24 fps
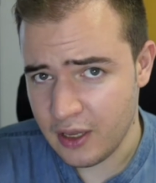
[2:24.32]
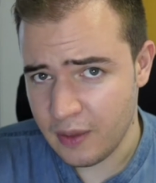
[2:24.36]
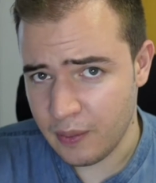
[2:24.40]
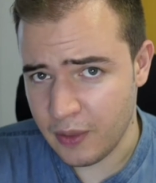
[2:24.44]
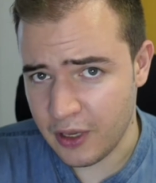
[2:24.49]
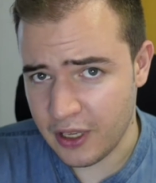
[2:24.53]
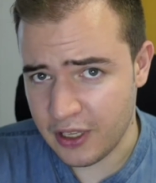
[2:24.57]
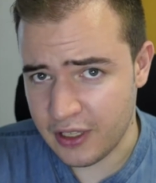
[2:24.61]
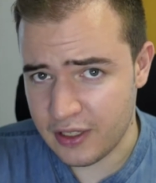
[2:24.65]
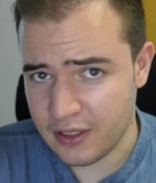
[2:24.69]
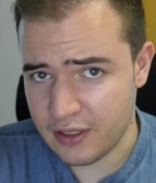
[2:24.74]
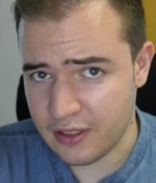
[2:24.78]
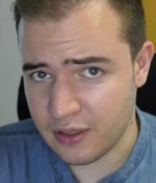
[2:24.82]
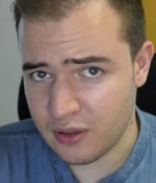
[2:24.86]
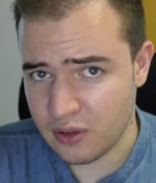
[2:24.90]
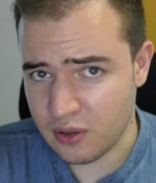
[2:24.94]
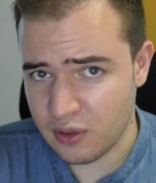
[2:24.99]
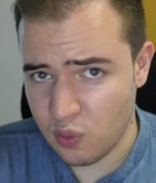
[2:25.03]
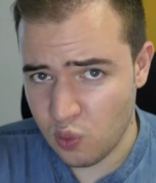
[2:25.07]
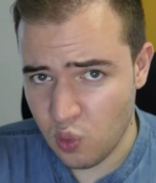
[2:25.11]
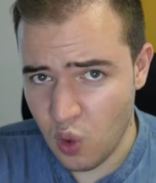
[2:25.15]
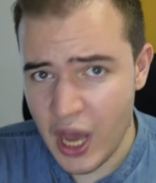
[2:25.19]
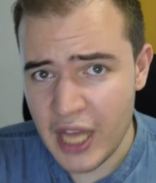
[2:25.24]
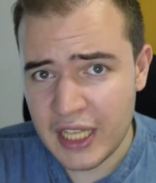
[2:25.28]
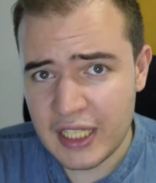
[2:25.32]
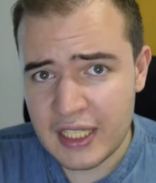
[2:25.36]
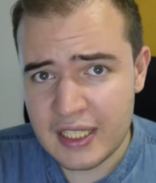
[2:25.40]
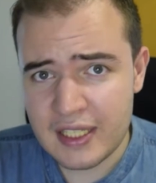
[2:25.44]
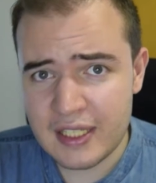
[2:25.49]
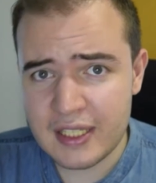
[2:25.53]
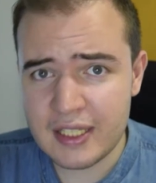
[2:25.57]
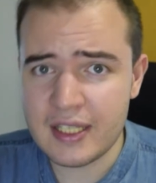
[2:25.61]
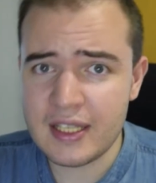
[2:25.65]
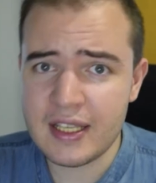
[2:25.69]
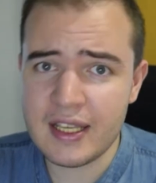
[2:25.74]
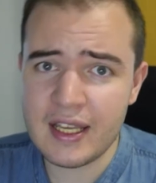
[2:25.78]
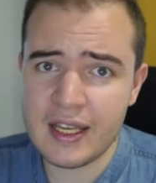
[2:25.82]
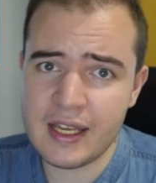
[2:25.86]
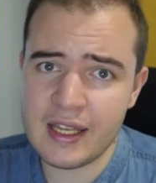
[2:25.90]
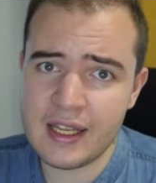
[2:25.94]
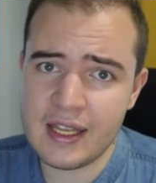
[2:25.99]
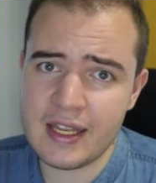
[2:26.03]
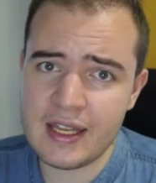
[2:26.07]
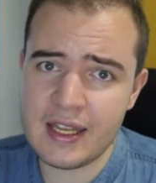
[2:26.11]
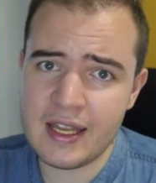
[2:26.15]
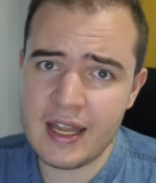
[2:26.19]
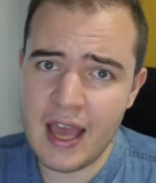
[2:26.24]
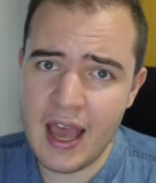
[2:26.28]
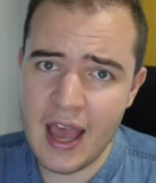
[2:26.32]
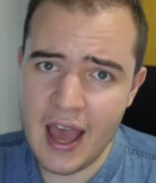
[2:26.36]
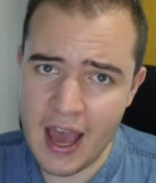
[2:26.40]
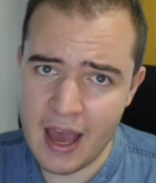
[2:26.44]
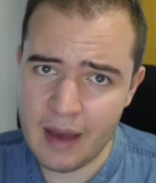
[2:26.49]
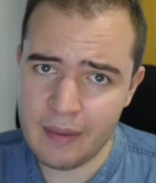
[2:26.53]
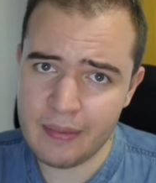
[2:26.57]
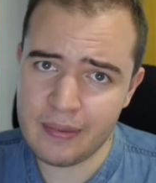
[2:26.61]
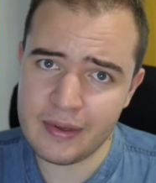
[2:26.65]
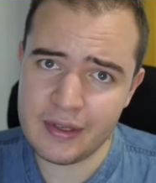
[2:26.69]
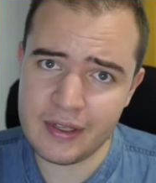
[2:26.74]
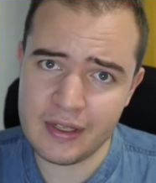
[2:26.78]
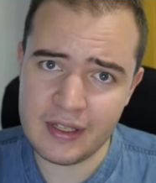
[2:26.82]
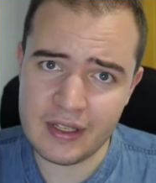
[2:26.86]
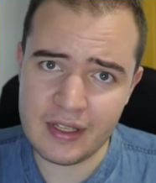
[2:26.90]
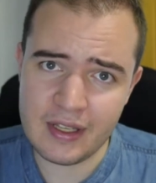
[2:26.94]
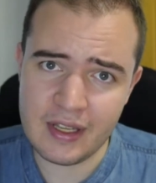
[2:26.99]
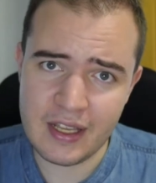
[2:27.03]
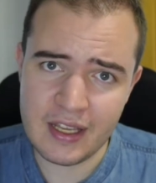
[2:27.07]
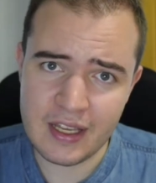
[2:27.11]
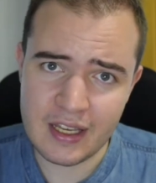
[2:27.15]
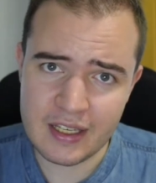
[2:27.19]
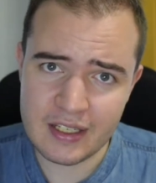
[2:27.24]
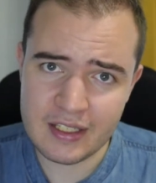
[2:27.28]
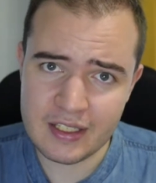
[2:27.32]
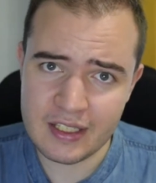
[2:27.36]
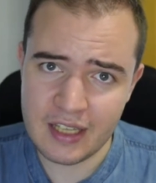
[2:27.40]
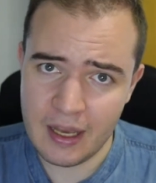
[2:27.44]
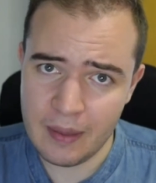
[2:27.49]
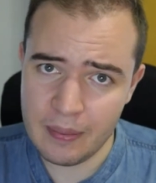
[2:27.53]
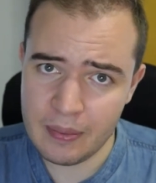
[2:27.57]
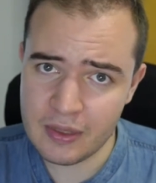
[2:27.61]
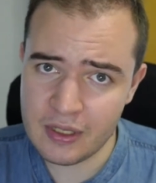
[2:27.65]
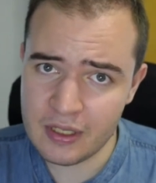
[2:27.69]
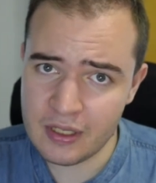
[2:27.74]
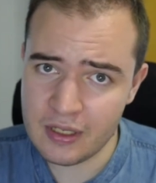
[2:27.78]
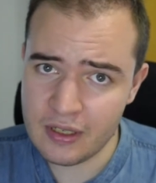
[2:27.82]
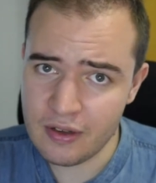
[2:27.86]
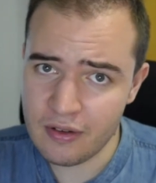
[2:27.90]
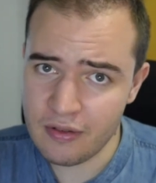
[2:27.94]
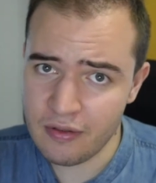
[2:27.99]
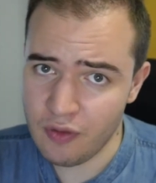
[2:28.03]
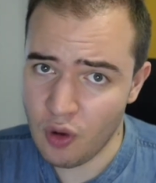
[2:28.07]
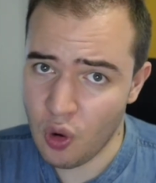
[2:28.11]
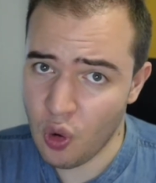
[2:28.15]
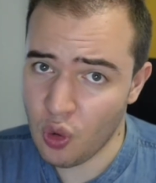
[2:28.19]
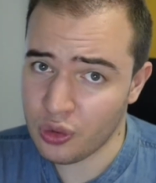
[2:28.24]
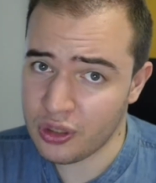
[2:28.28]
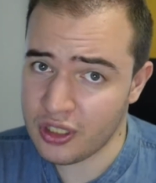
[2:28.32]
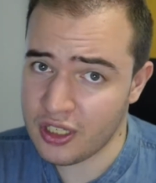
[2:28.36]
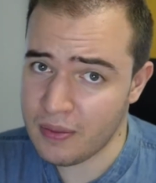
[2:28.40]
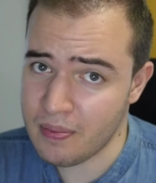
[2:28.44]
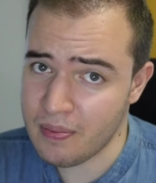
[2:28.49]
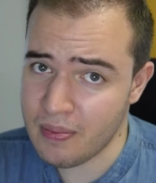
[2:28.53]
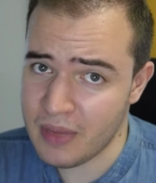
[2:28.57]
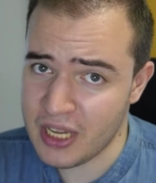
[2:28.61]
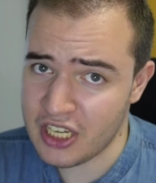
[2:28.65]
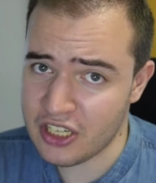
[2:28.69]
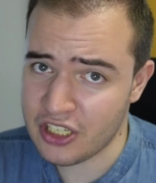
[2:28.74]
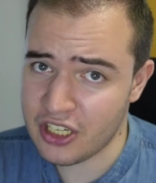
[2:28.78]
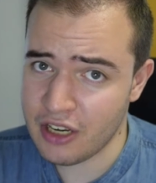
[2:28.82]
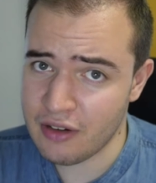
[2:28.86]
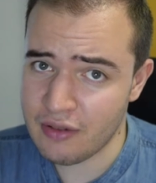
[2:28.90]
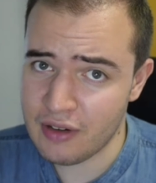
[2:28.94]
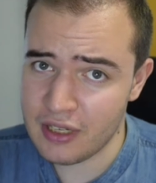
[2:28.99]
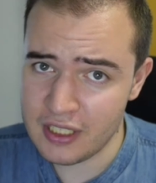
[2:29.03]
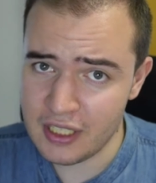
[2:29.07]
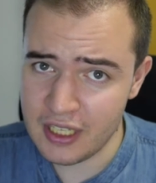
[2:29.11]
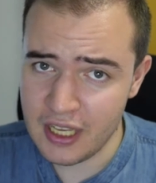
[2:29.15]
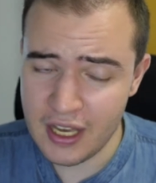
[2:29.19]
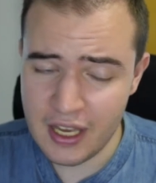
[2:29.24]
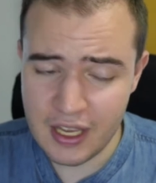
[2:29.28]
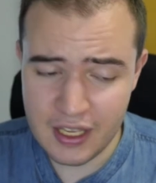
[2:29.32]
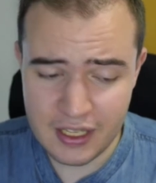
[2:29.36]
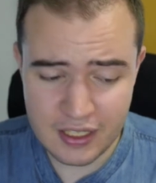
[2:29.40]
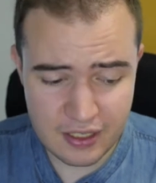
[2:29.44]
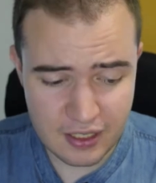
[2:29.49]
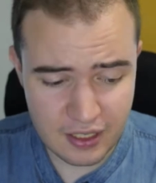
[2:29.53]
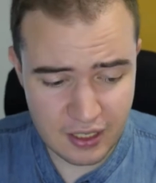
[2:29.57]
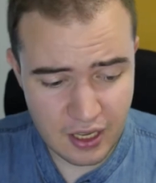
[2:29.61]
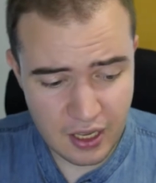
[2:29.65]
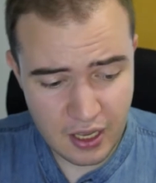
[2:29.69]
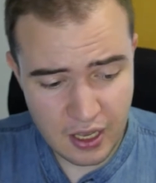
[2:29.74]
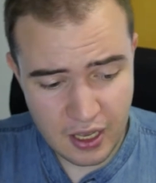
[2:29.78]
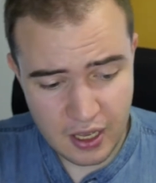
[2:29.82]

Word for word: because what can happen except for diminishing returns?